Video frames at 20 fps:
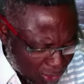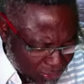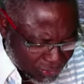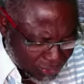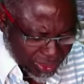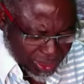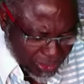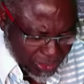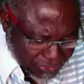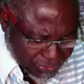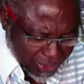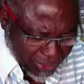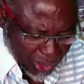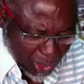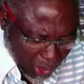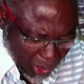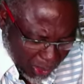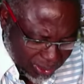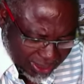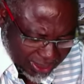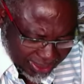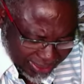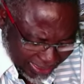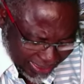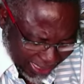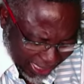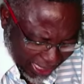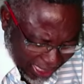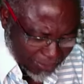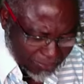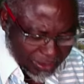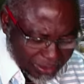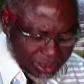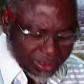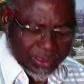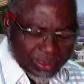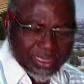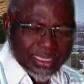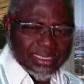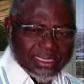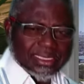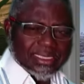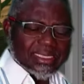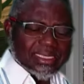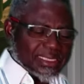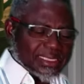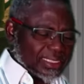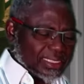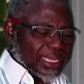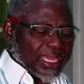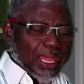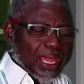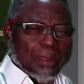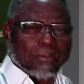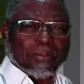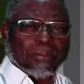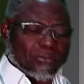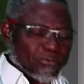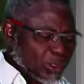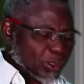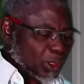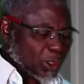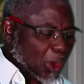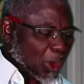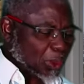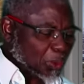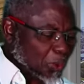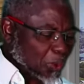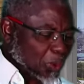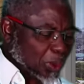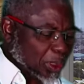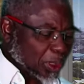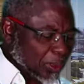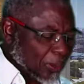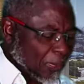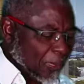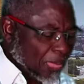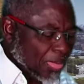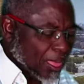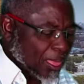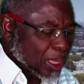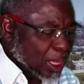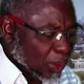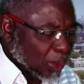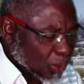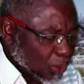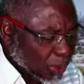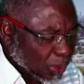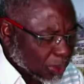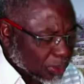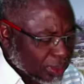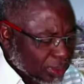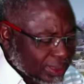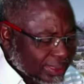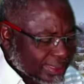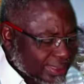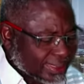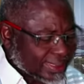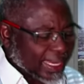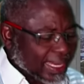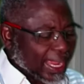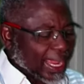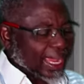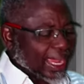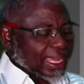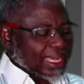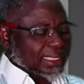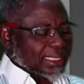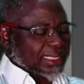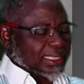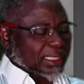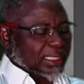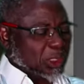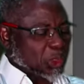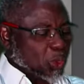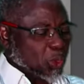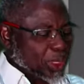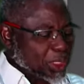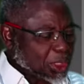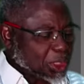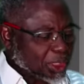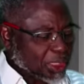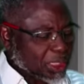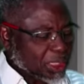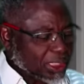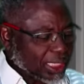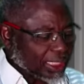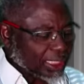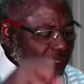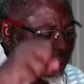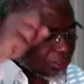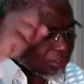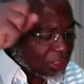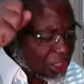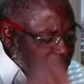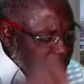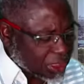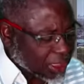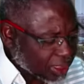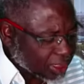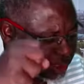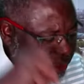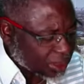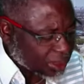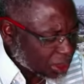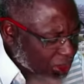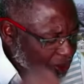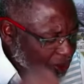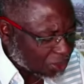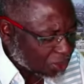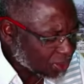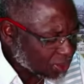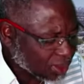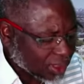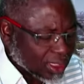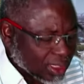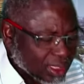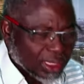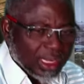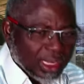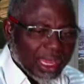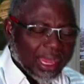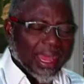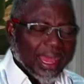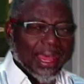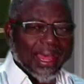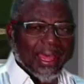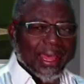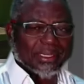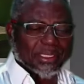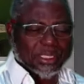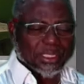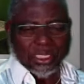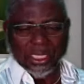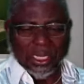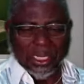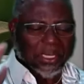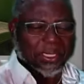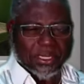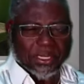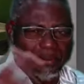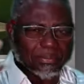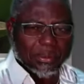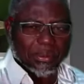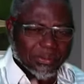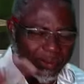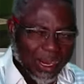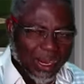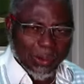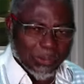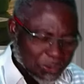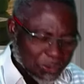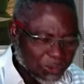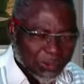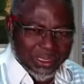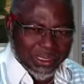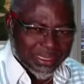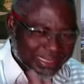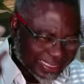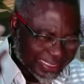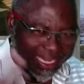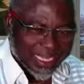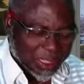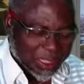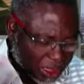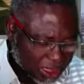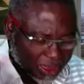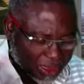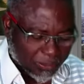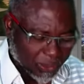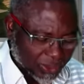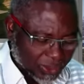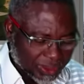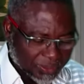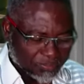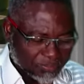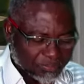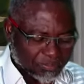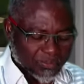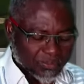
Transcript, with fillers: of difficult times. The help of God will take situations that have shaken you and turn them around to a testimony.